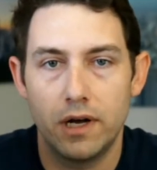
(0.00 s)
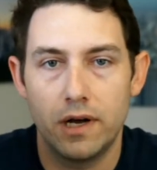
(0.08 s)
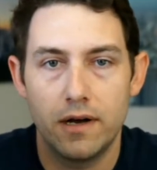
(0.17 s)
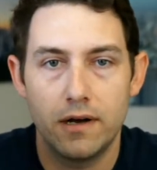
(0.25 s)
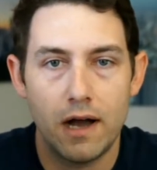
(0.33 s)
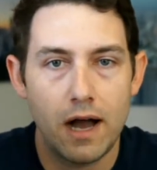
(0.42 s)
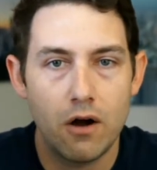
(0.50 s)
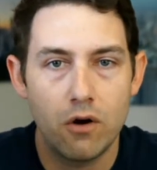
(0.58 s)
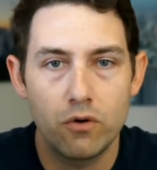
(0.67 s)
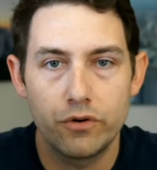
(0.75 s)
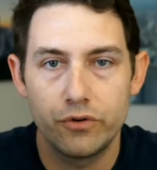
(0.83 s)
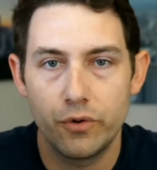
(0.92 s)

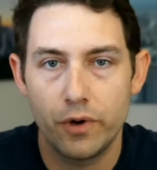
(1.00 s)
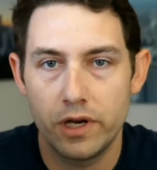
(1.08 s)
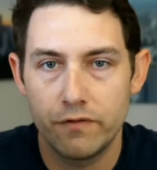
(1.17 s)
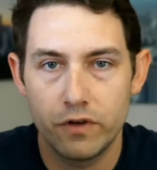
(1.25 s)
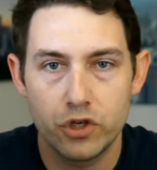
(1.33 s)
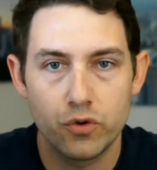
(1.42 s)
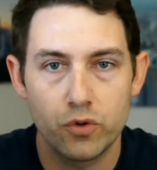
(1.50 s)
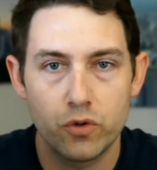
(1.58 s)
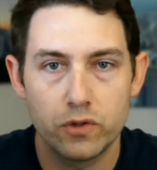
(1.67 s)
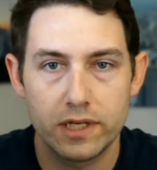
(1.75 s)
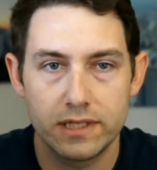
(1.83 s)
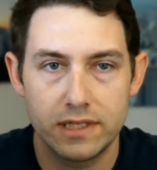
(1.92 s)
How do
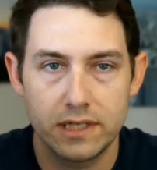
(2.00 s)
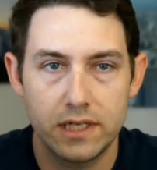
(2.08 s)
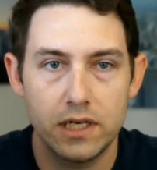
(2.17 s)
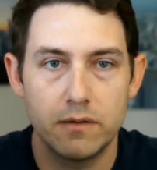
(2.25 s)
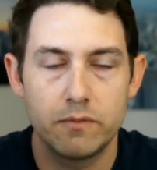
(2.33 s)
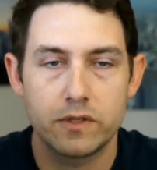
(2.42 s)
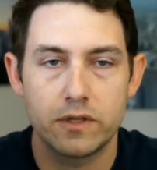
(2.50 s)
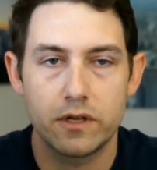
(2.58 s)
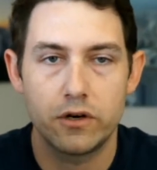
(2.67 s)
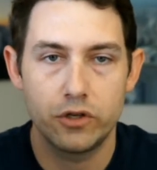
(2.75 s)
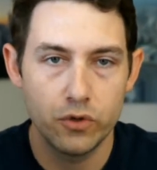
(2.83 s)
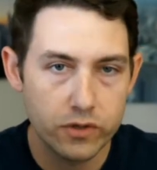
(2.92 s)
individuals and teams
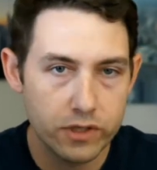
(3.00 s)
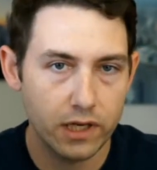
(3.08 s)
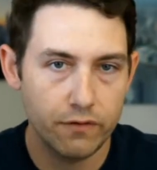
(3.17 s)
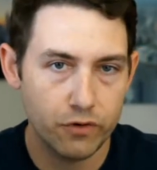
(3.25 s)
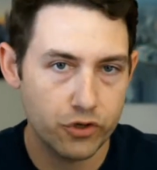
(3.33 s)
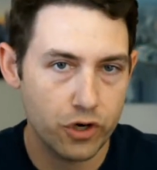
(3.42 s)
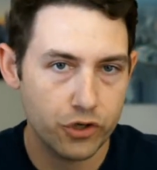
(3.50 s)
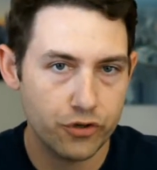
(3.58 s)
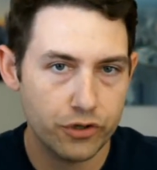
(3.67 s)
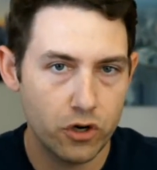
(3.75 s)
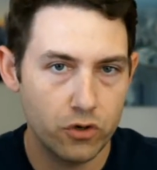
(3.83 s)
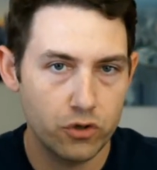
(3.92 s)
that are using
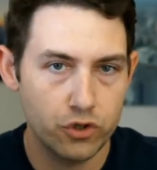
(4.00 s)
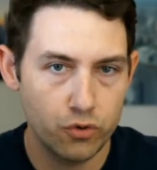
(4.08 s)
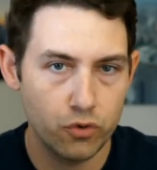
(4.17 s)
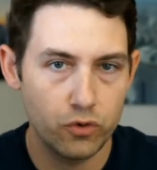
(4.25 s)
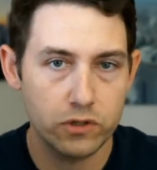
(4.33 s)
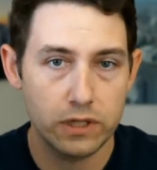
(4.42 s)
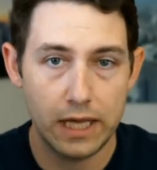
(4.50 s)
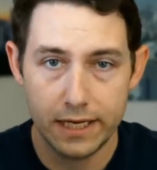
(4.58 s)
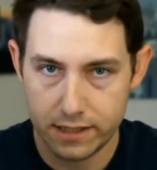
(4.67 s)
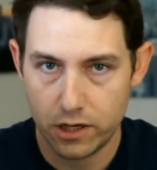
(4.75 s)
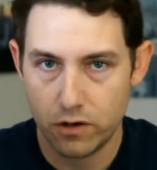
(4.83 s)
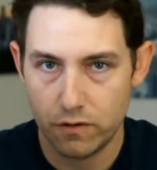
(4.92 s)
infrastructure as code tools
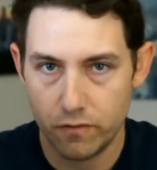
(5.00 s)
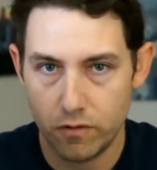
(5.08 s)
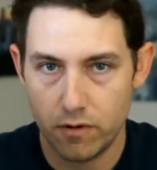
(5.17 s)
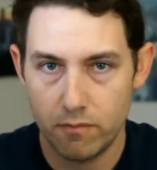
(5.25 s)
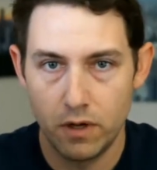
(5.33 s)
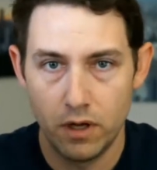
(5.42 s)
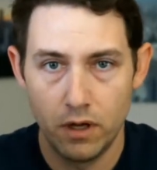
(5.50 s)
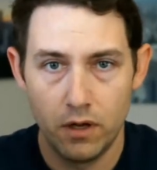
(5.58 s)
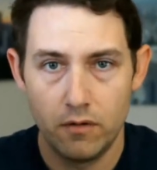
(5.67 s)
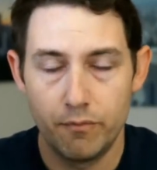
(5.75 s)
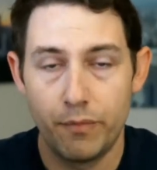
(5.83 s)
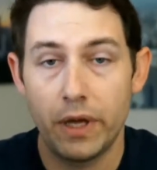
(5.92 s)
like Terraform
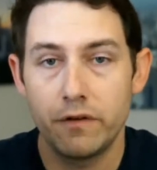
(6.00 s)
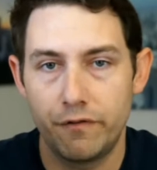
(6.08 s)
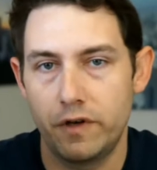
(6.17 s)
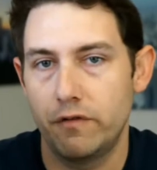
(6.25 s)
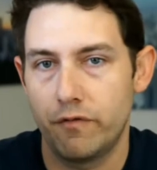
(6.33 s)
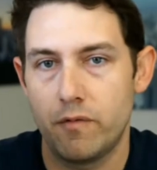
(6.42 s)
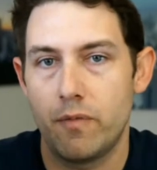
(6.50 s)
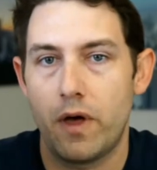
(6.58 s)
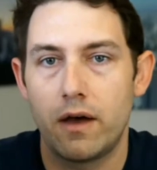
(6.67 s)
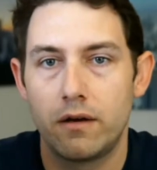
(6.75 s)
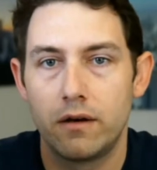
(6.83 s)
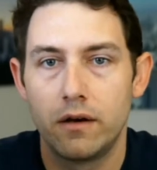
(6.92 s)
benefit from
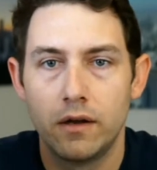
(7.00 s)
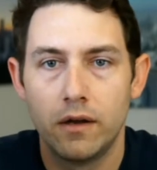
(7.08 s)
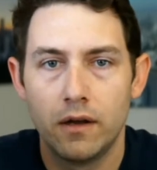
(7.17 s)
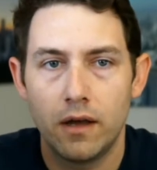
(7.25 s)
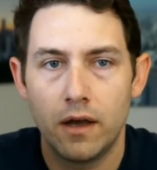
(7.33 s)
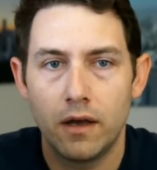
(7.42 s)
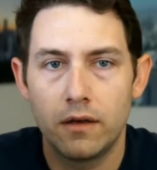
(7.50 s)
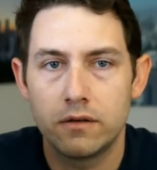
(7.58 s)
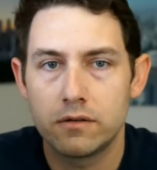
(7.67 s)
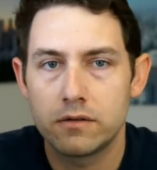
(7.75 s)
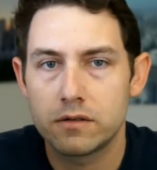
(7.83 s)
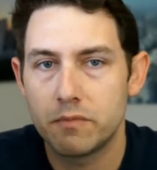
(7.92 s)
that?
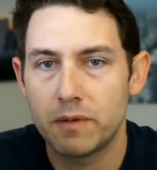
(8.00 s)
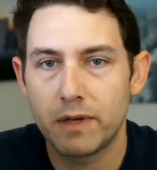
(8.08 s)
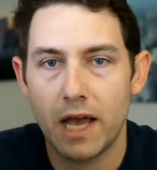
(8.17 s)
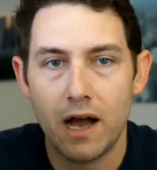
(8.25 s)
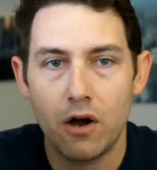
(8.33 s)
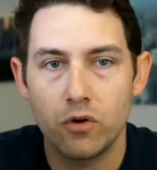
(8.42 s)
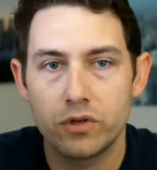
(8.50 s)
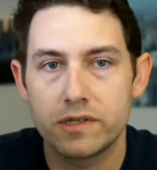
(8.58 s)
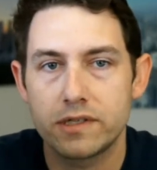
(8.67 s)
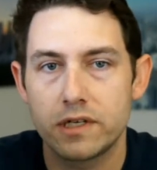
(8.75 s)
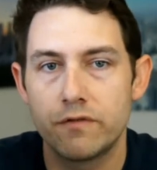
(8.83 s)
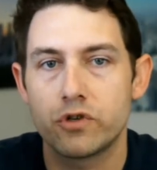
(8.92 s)
And maybe how
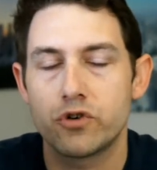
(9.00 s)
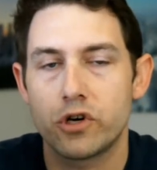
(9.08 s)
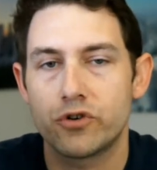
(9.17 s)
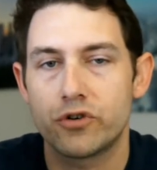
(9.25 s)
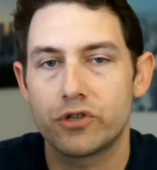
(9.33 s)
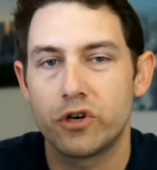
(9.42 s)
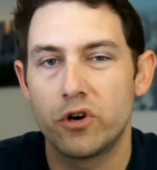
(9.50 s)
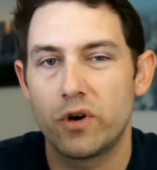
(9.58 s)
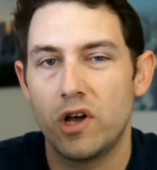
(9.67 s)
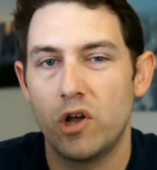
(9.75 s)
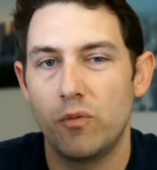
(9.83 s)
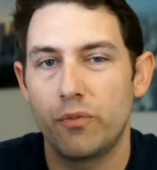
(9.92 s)
does infrastructure as
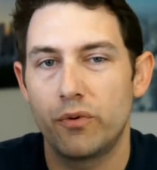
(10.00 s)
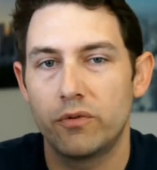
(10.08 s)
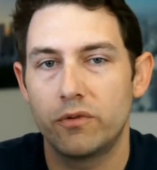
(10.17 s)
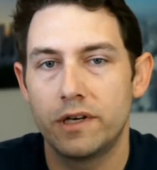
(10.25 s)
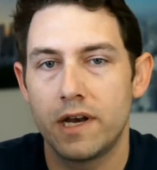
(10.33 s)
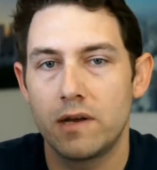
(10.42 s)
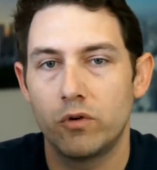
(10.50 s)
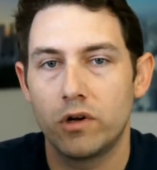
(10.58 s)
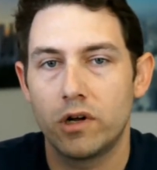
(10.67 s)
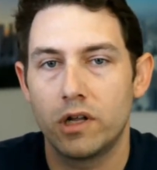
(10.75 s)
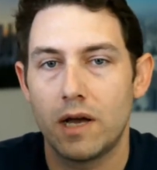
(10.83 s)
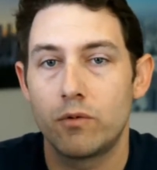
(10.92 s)
code help
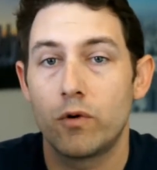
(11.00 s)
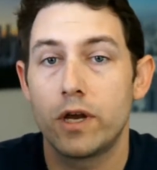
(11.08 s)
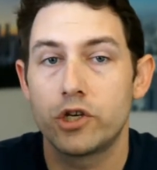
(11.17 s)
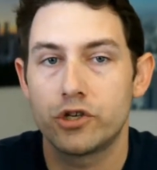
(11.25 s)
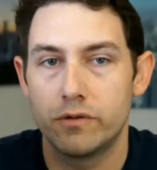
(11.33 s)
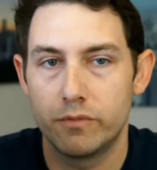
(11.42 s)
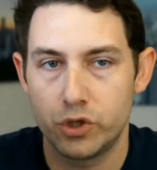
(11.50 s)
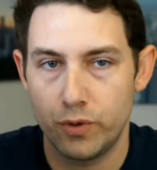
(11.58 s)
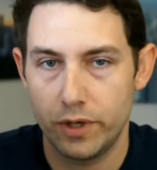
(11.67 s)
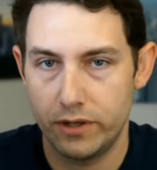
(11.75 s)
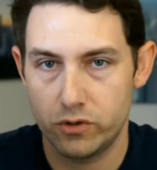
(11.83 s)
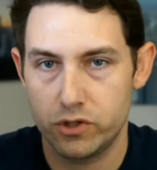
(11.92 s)
enable collaboration
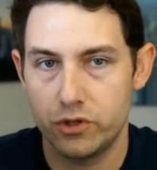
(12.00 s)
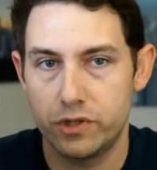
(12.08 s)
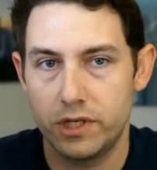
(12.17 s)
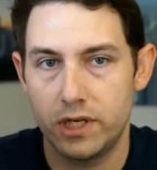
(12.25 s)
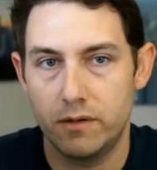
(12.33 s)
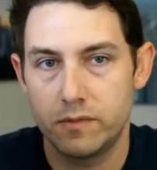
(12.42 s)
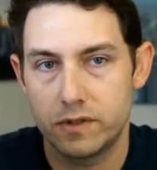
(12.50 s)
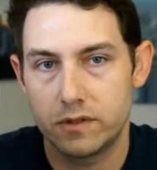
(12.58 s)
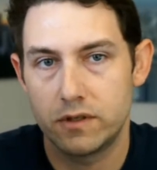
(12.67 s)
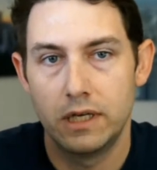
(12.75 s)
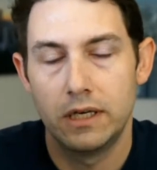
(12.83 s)
between those two teams?